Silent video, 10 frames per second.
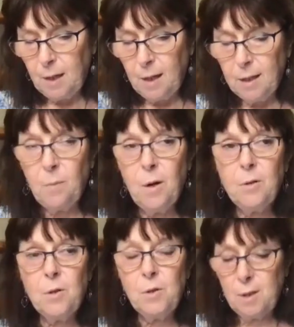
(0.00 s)
And I
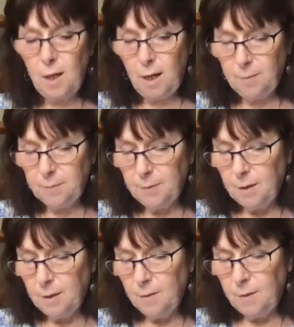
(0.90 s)
want to say
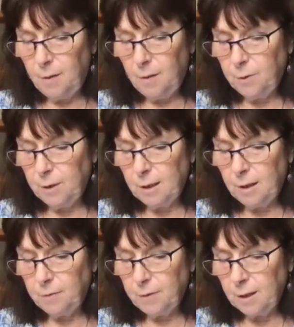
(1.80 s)
that I would
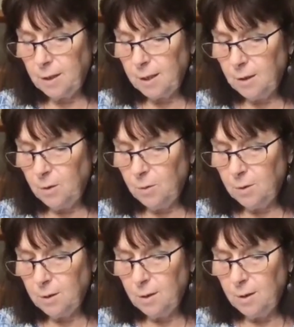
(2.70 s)
have
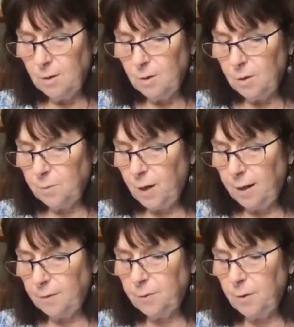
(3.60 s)
continued to
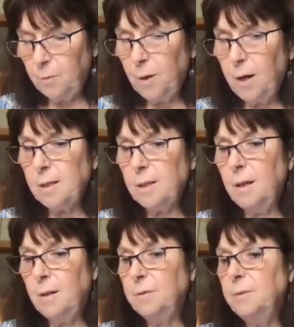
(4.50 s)
fight for the rights
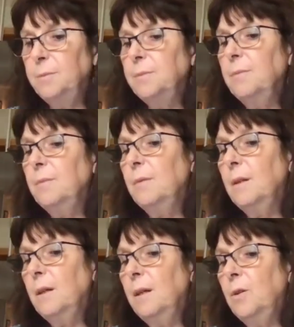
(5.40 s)
of
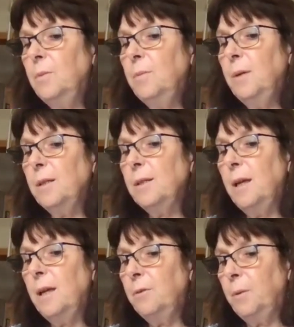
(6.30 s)
human beings
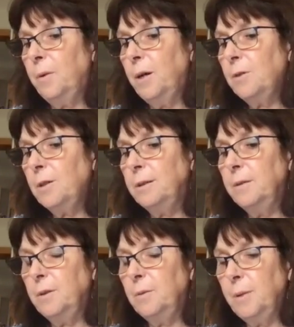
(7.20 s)
everywhere to
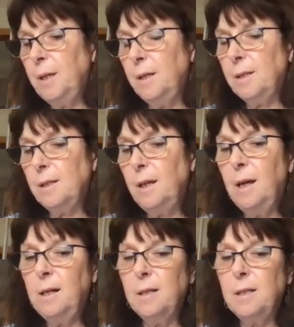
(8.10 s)
live in peace
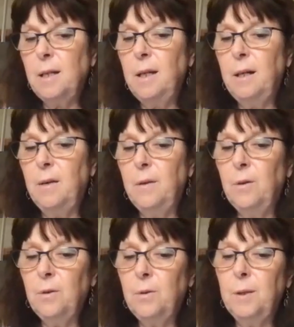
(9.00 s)
had I stayed on the
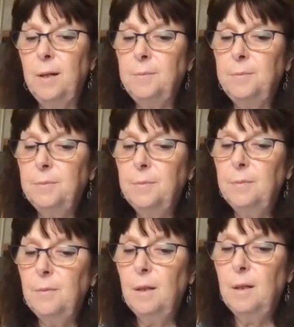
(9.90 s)
earth plane.
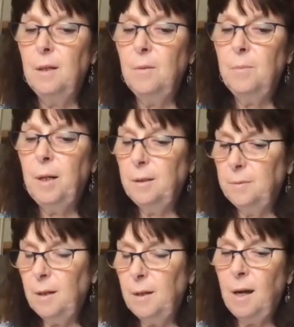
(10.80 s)
But
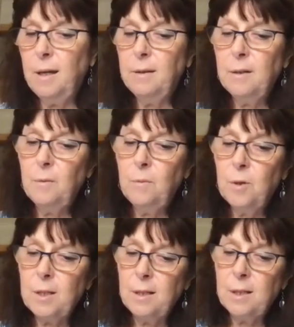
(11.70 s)
I
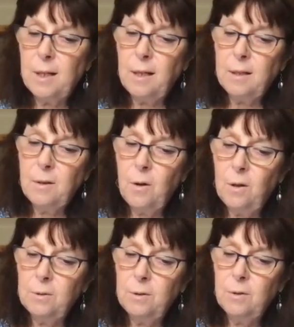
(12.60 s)
was instead
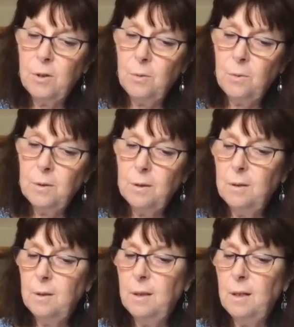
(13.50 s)
called
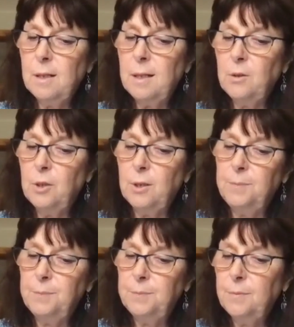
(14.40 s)
abstention.